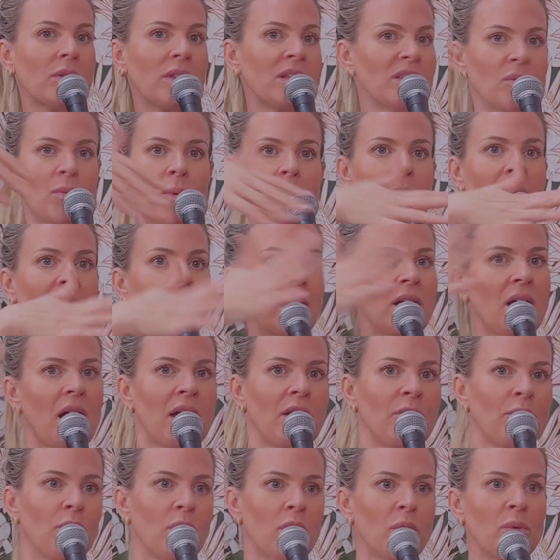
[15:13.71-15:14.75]
listen, we made a
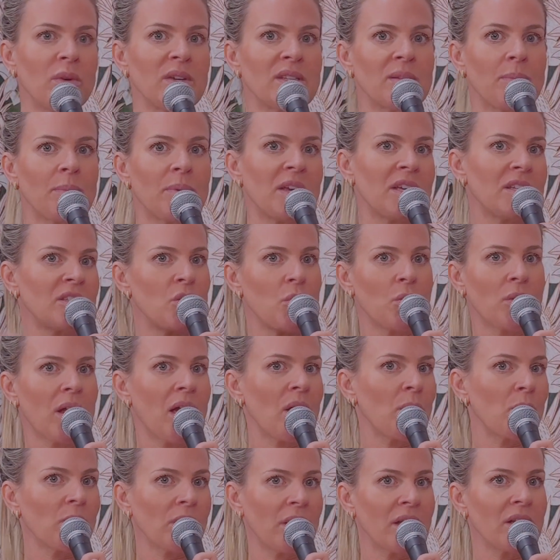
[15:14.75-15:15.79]
guide for a reason because you and I
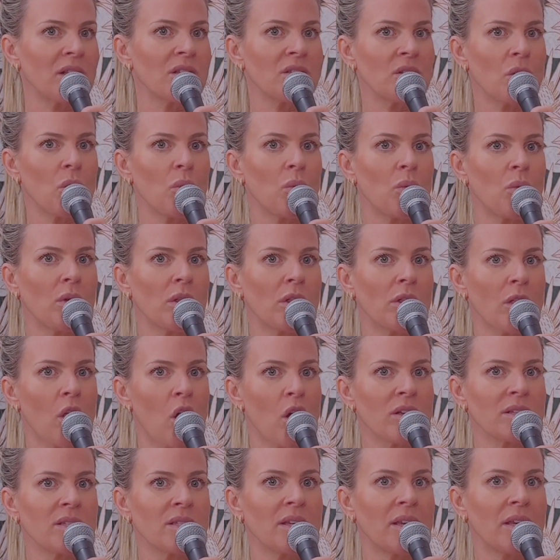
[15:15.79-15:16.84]
were like so
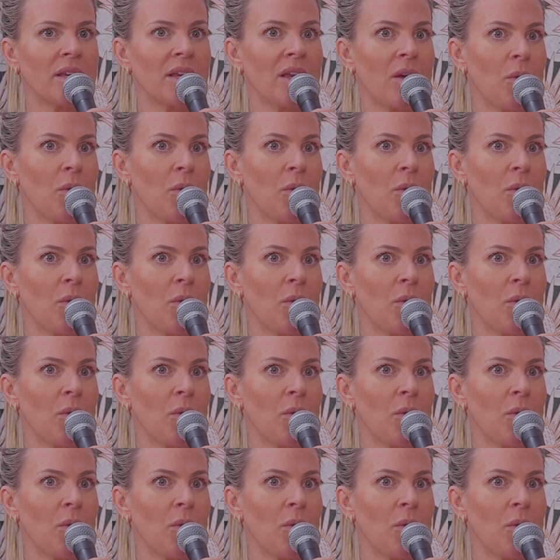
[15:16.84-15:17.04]
lost in,